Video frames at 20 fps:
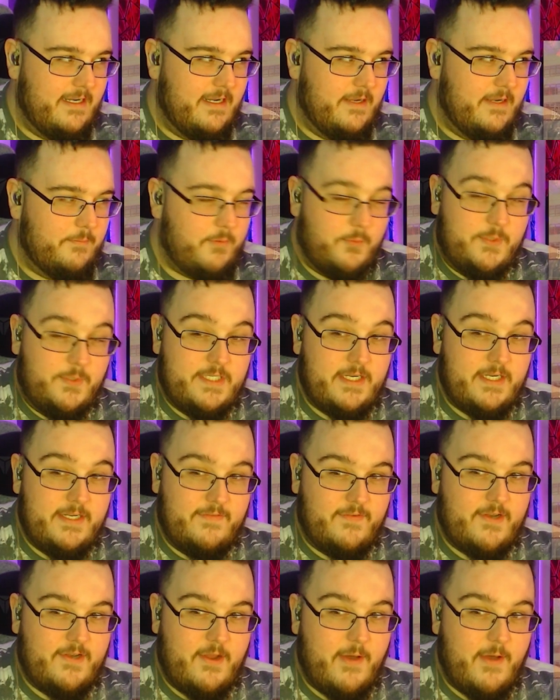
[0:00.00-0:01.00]
But we don't
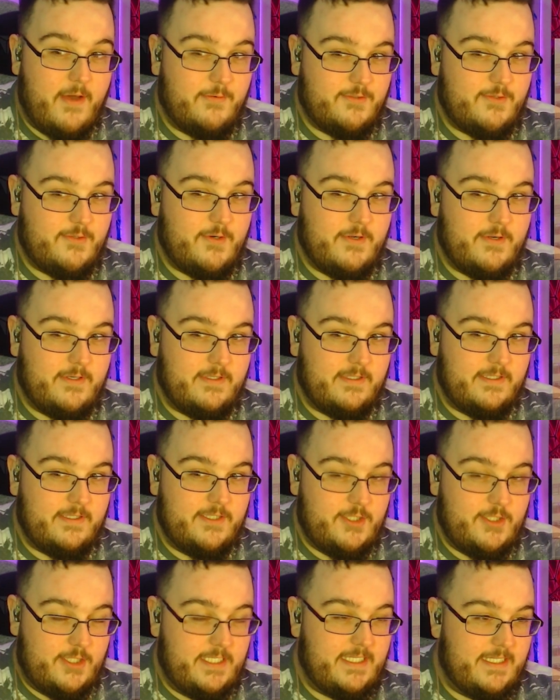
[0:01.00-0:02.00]
even know how strong
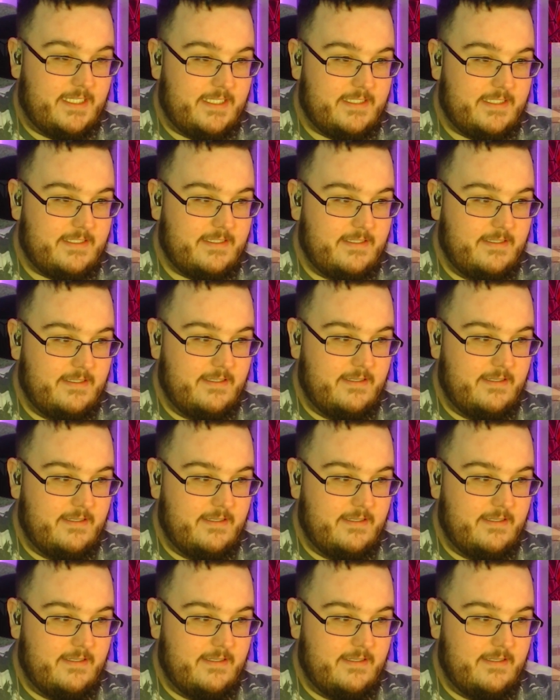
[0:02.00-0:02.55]
she is.